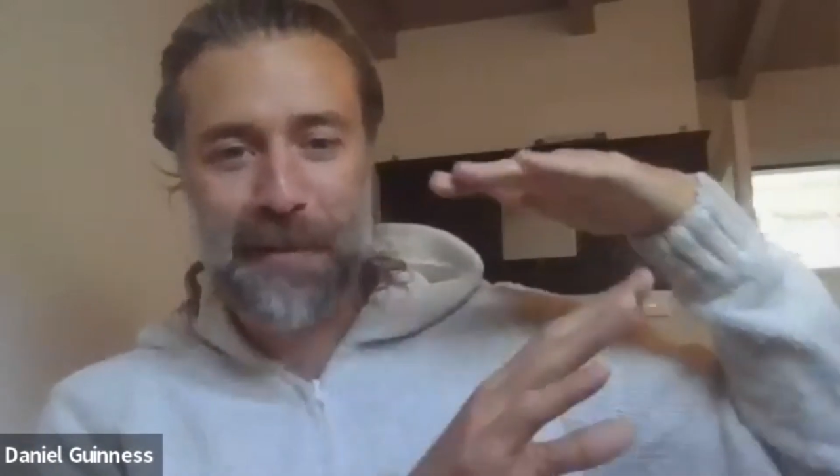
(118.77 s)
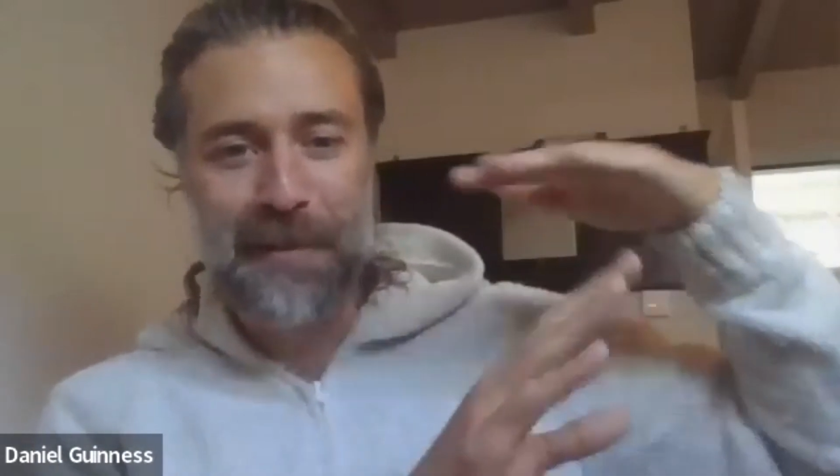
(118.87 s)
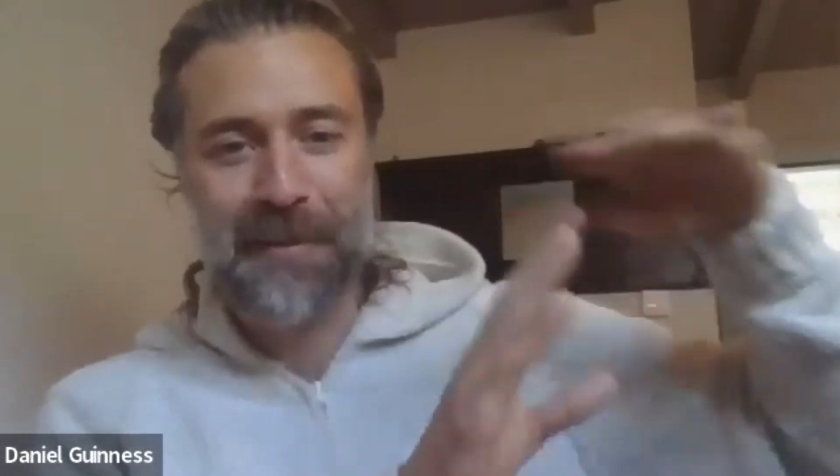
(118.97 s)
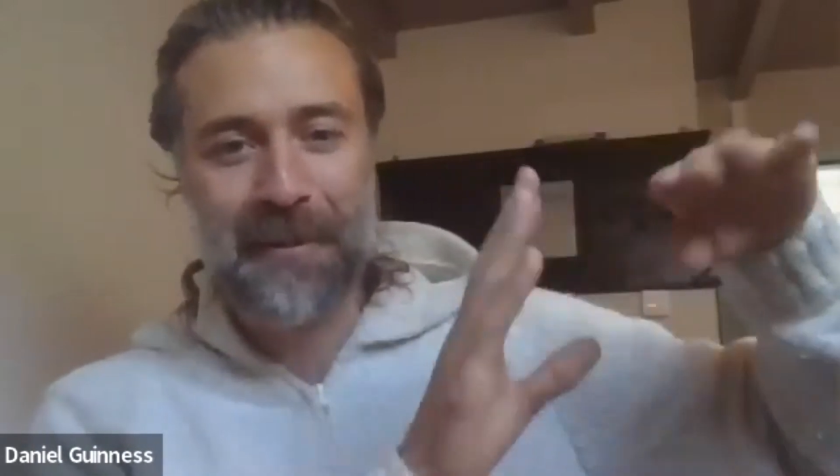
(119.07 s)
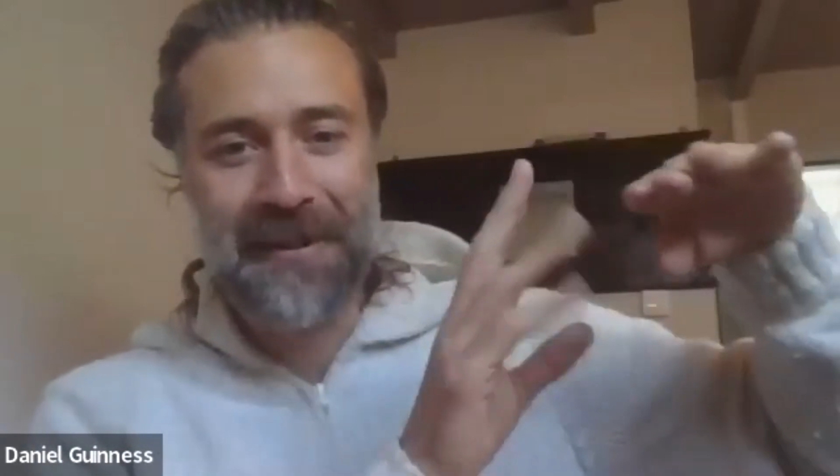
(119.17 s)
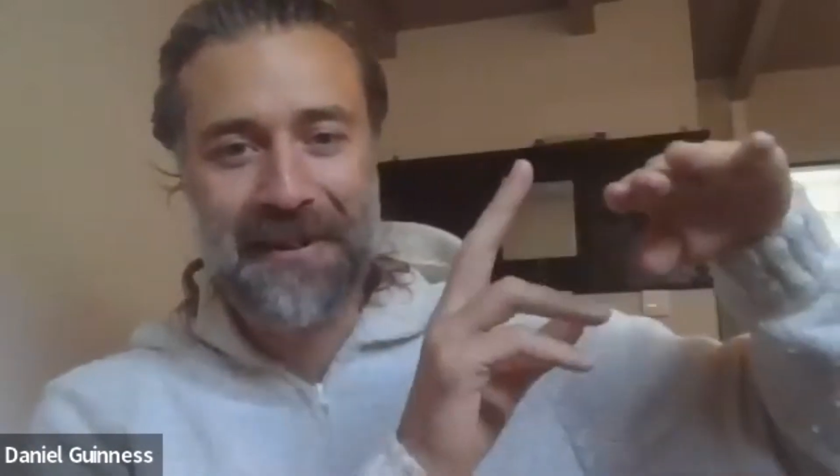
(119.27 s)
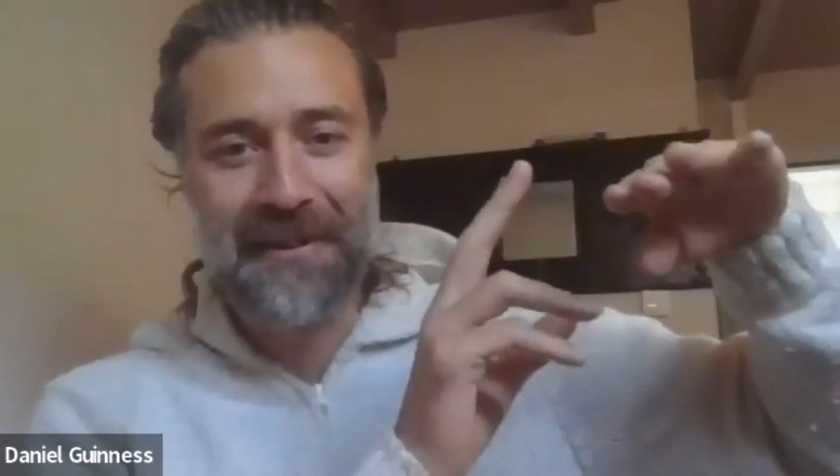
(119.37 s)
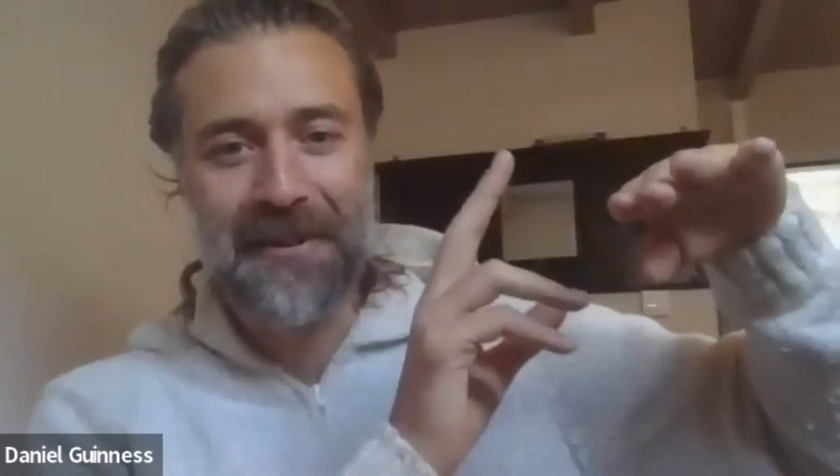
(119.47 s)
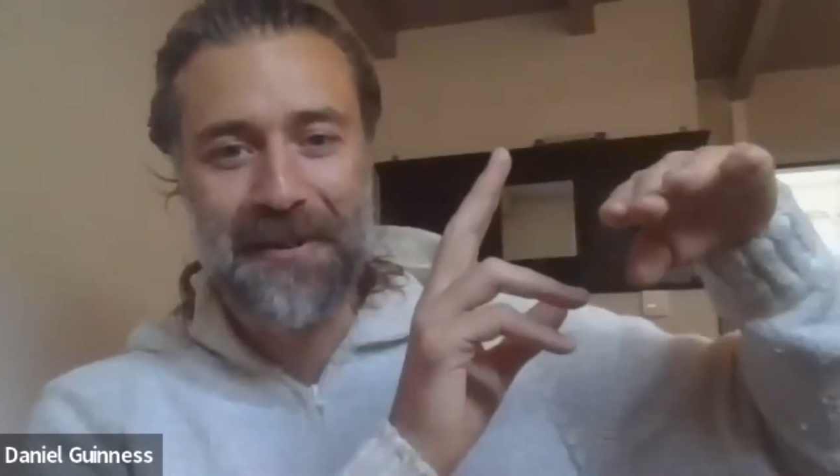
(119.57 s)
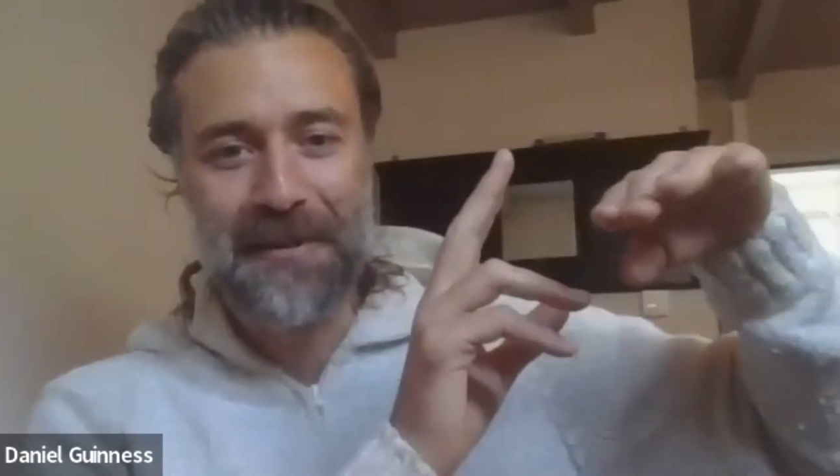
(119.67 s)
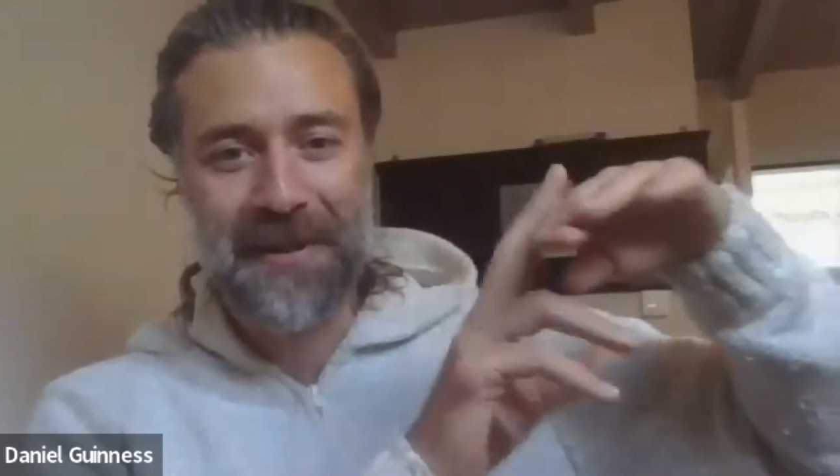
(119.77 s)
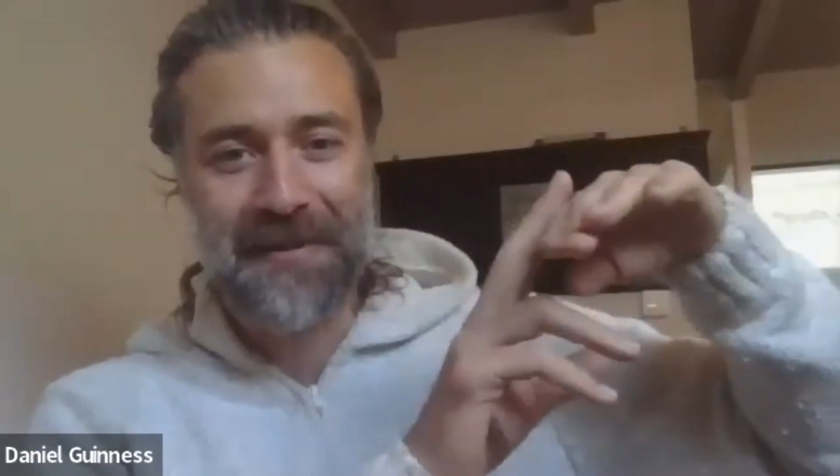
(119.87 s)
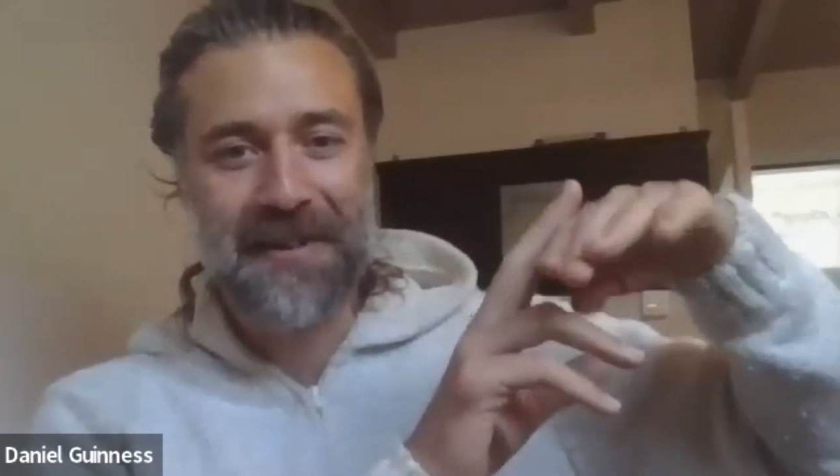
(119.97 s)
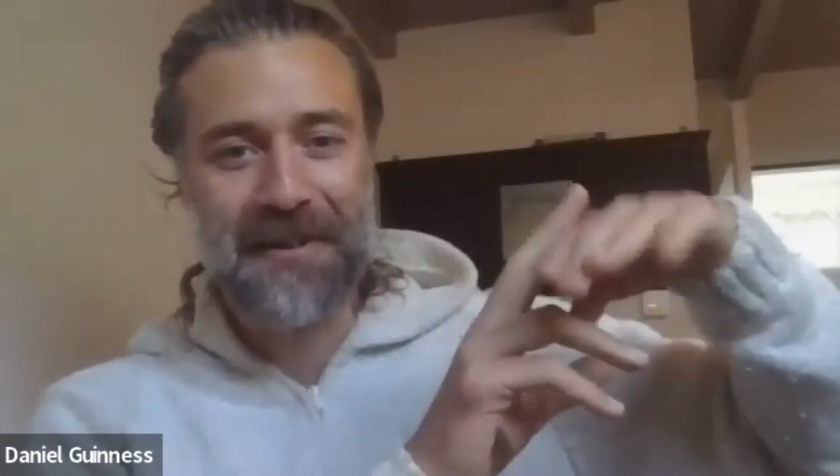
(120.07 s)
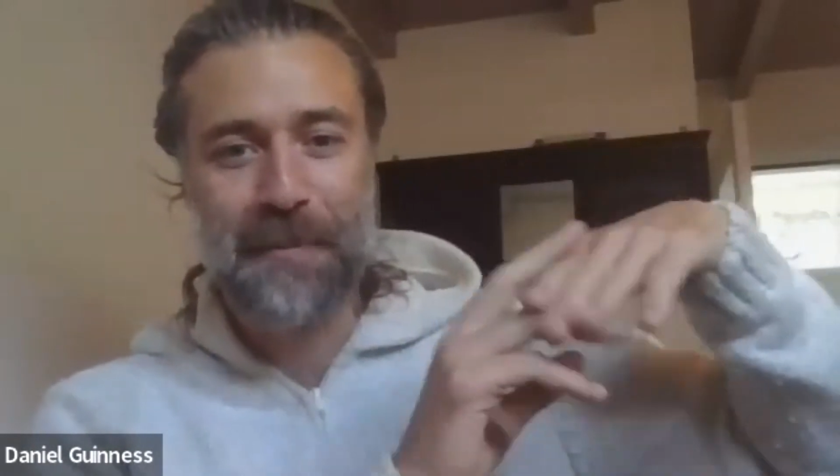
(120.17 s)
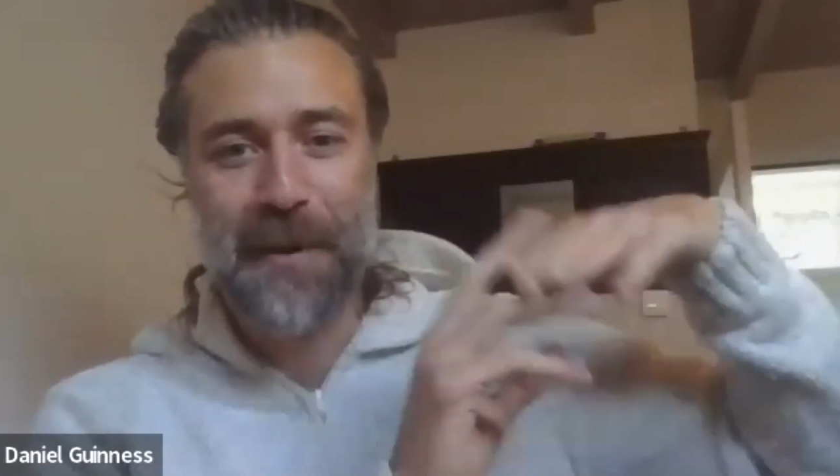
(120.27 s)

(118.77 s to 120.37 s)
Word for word: but probably not, not too much of an issue.